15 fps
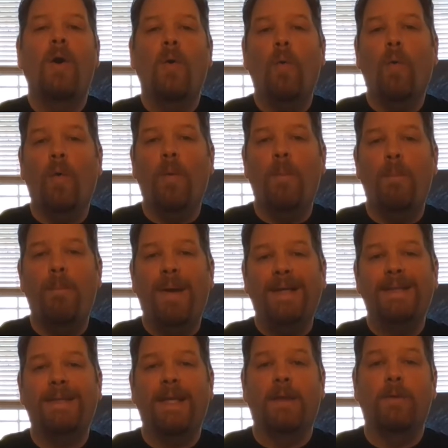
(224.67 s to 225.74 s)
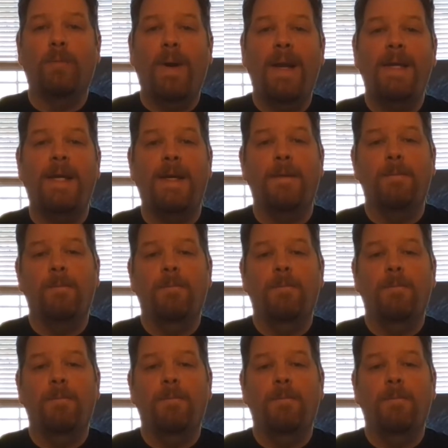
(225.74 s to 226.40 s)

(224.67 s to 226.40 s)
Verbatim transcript: or bestseller ranking.